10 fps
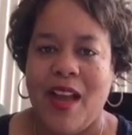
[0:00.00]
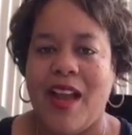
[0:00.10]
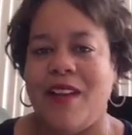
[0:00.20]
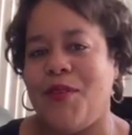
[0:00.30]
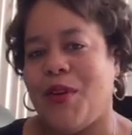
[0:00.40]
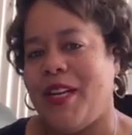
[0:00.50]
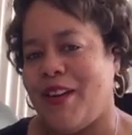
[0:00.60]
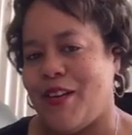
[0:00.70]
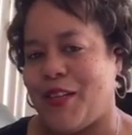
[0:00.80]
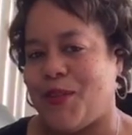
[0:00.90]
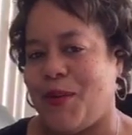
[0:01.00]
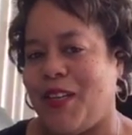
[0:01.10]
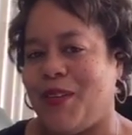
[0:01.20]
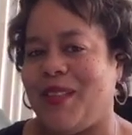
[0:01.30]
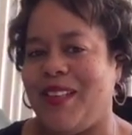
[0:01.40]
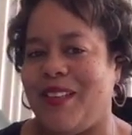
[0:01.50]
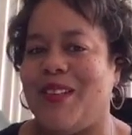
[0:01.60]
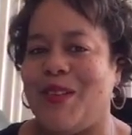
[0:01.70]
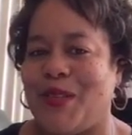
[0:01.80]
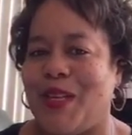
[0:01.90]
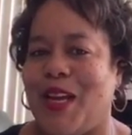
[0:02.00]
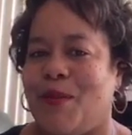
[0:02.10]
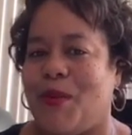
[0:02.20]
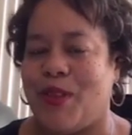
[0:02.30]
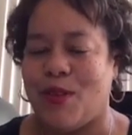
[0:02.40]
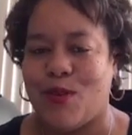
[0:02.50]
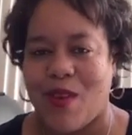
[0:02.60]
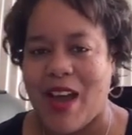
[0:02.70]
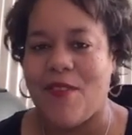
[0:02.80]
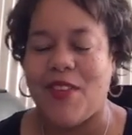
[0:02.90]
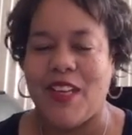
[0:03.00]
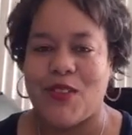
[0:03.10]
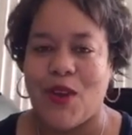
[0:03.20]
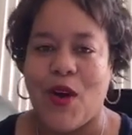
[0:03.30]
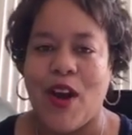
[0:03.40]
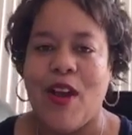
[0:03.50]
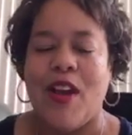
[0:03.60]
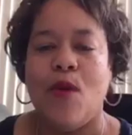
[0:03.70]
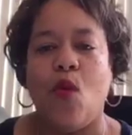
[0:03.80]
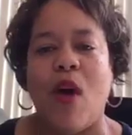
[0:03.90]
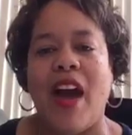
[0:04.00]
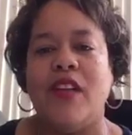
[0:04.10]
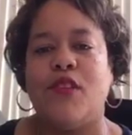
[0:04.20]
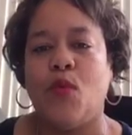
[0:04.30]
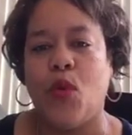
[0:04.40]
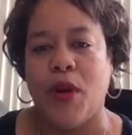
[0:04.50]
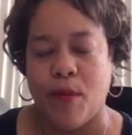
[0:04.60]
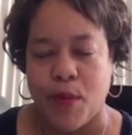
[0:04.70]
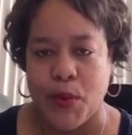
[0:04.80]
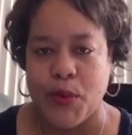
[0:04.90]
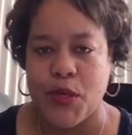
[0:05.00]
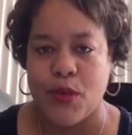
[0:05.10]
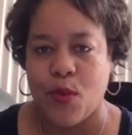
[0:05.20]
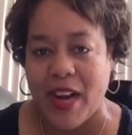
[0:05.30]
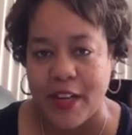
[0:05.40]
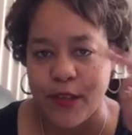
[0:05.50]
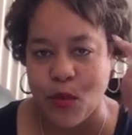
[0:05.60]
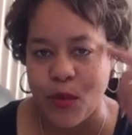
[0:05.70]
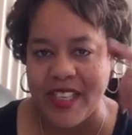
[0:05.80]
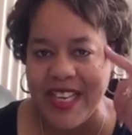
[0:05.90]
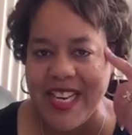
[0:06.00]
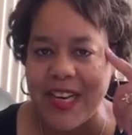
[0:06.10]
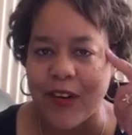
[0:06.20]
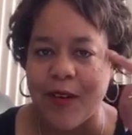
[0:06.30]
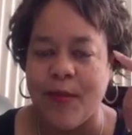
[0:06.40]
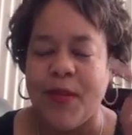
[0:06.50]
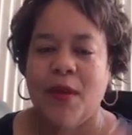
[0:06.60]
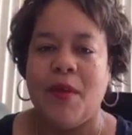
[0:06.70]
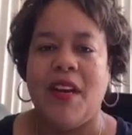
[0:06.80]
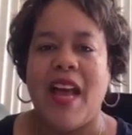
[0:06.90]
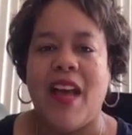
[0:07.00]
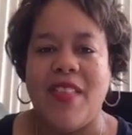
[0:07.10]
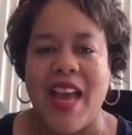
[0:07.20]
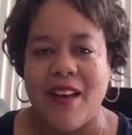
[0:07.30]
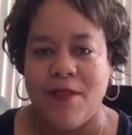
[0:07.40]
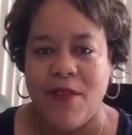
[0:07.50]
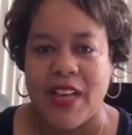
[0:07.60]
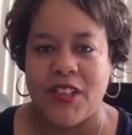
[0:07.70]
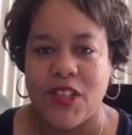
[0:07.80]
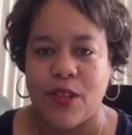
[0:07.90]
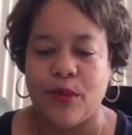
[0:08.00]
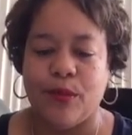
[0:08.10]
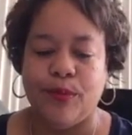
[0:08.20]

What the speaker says: And if you're here next week, you'll understand what those 5 things are and why it's more emotional, why it's more in here. and how that affects you.